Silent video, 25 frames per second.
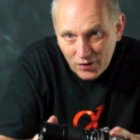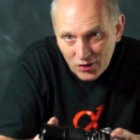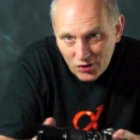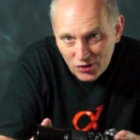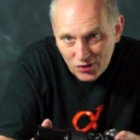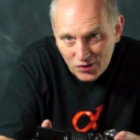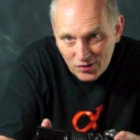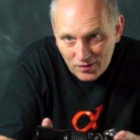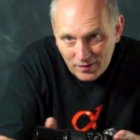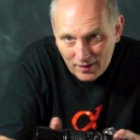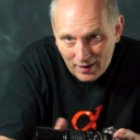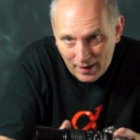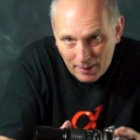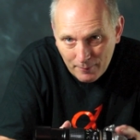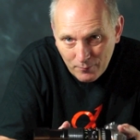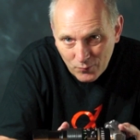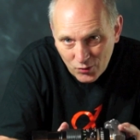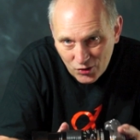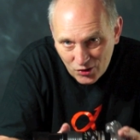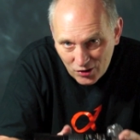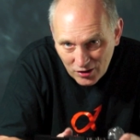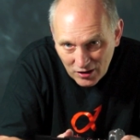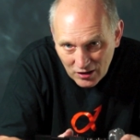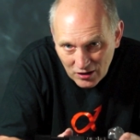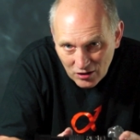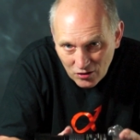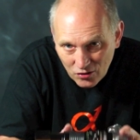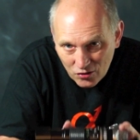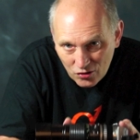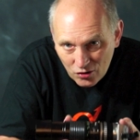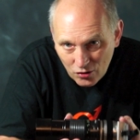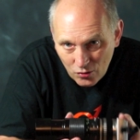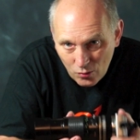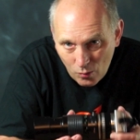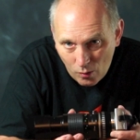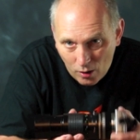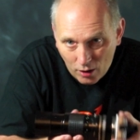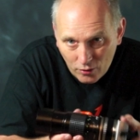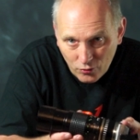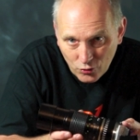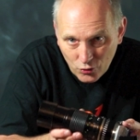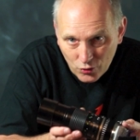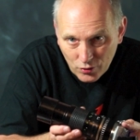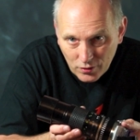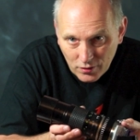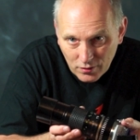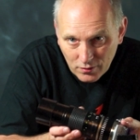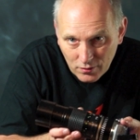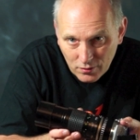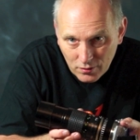This MC
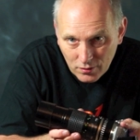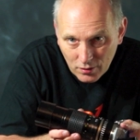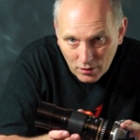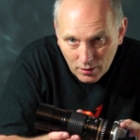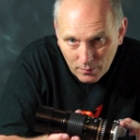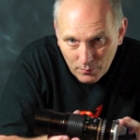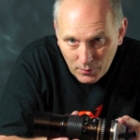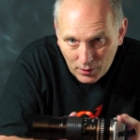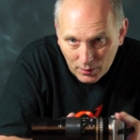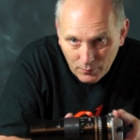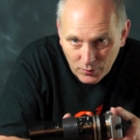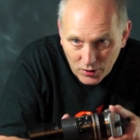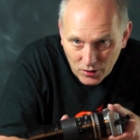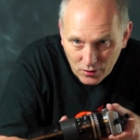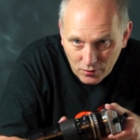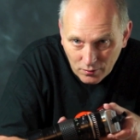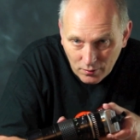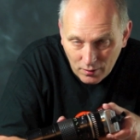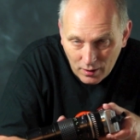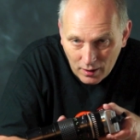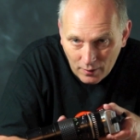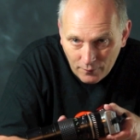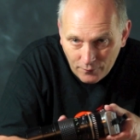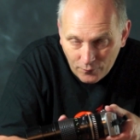200mm